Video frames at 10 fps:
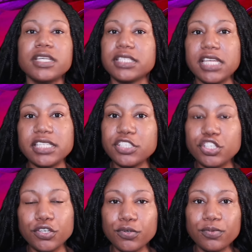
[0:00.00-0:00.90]
Season
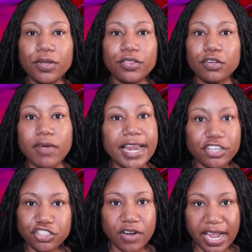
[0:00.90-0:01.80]
2, the
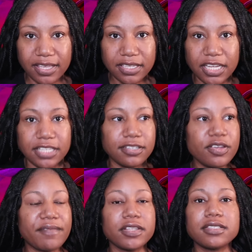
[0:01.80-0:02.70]
writer's strike, so
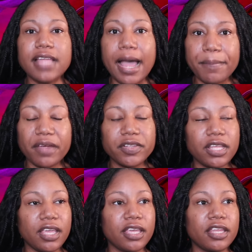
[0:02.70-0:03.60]
you have to stop
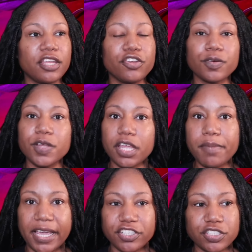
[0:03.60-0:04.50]
everything, and then you're looking
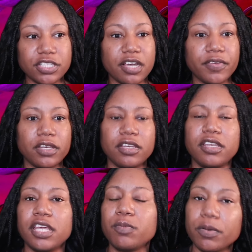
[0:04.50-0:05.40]
back at your stuff and
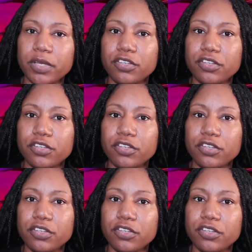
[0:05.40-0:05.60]
did what we